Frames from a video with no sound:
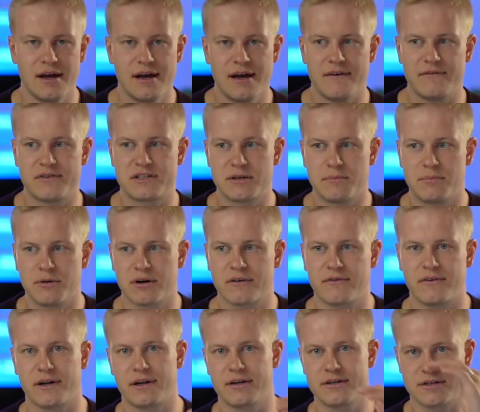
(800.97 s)
If it's a book
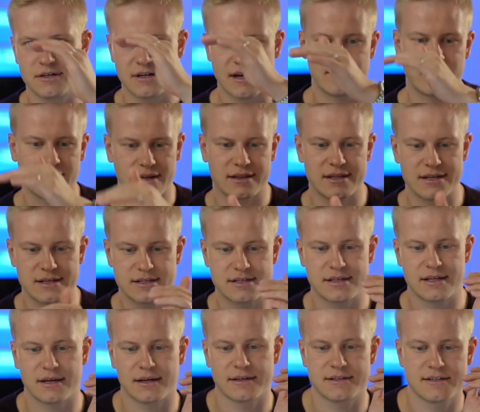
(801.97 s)
funnel, you should have like these
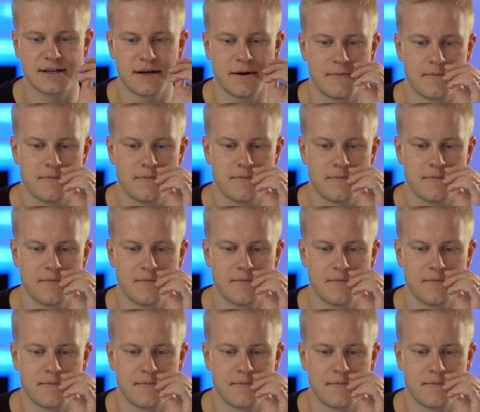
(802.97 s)
things.